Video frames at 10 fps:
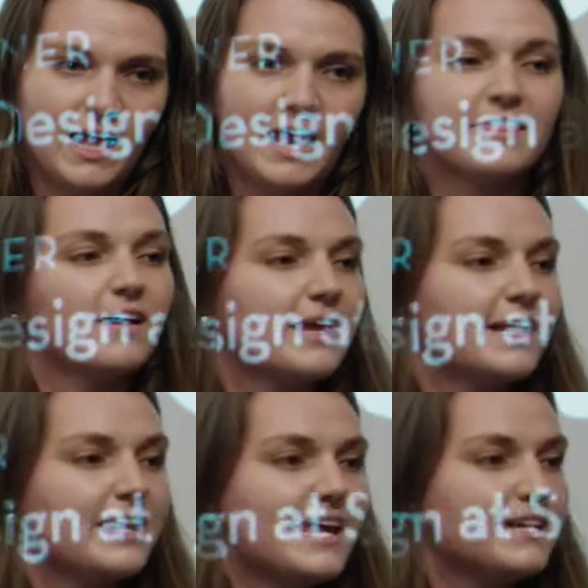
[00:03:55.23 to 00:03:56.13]
I thought I
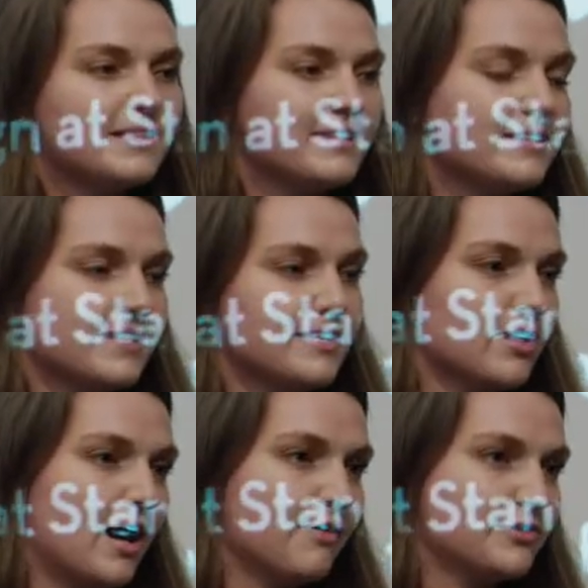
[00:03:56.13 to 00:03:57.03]
had handed these
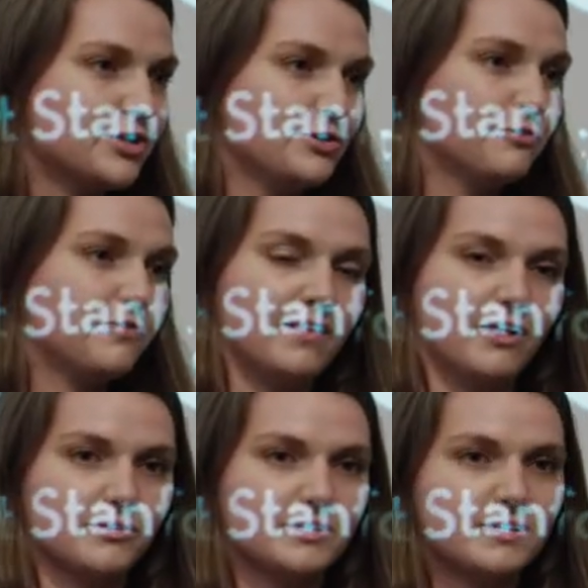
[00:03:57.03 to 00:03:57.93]
things off to new
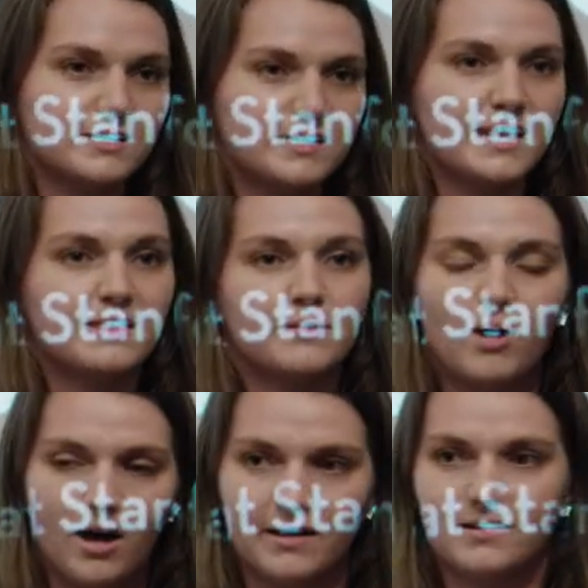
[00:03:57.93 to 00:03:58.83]
fellows, to take
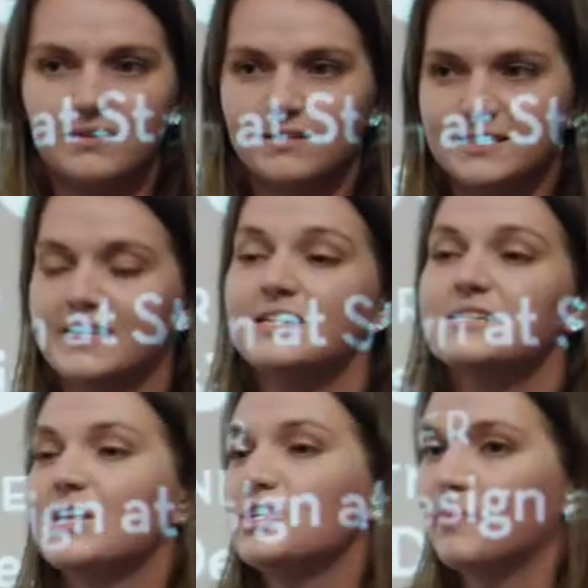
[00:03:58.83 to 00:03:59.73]
them on, to
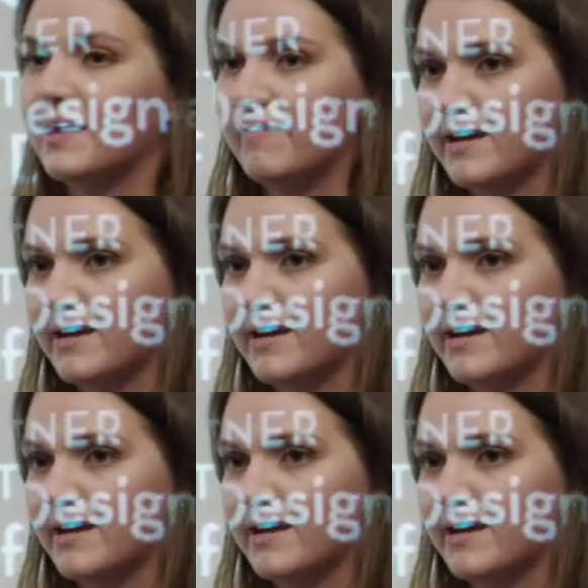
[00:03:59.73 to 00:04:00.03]
continue my